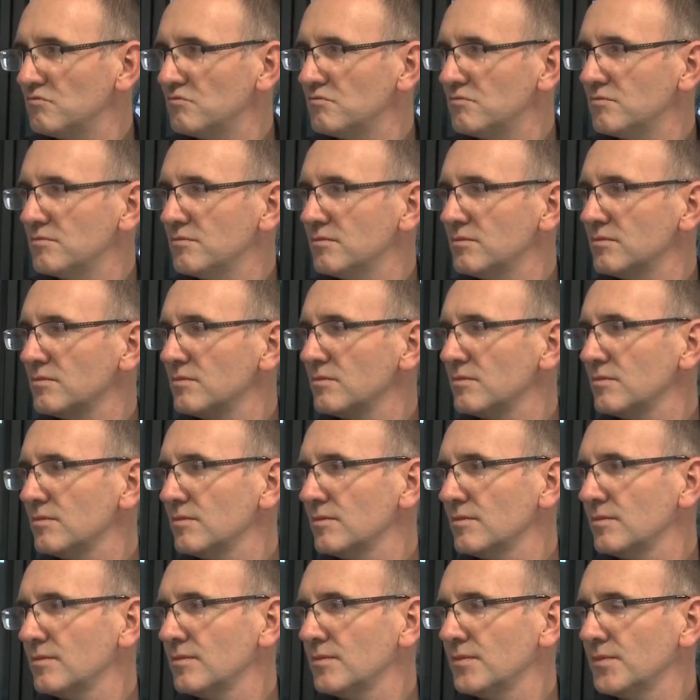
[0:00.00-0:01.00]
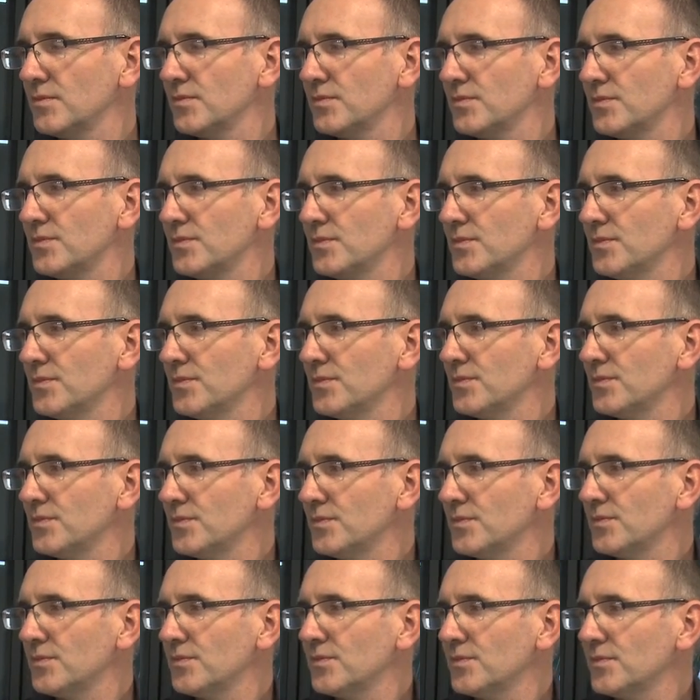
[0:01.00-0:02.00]

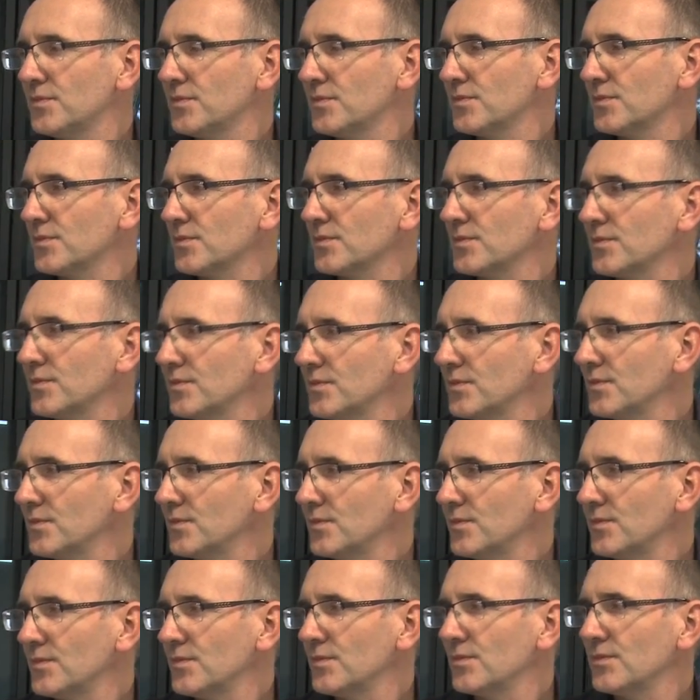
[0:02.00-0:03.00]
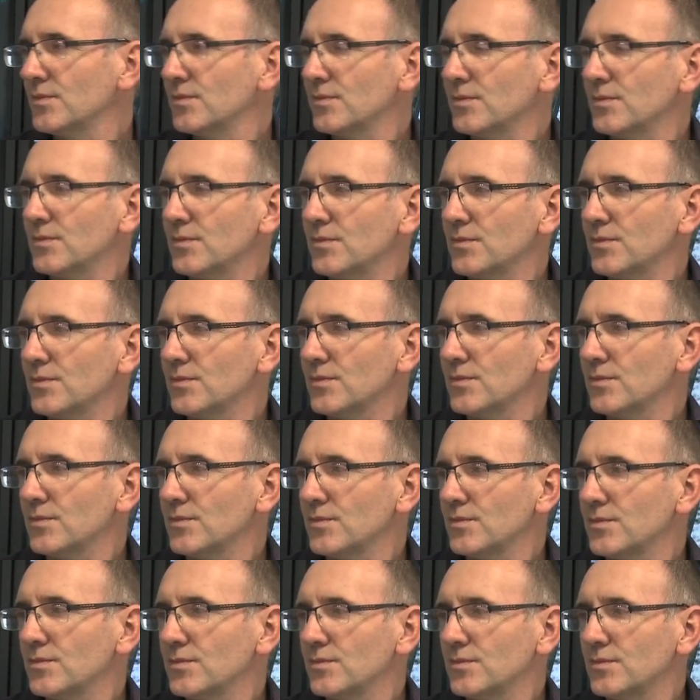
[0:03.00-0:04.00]

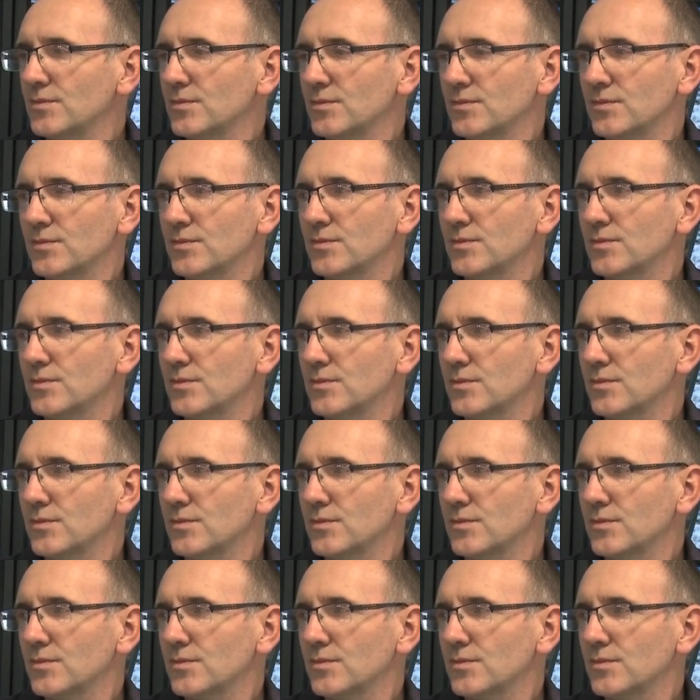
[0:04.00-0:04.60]
(silent)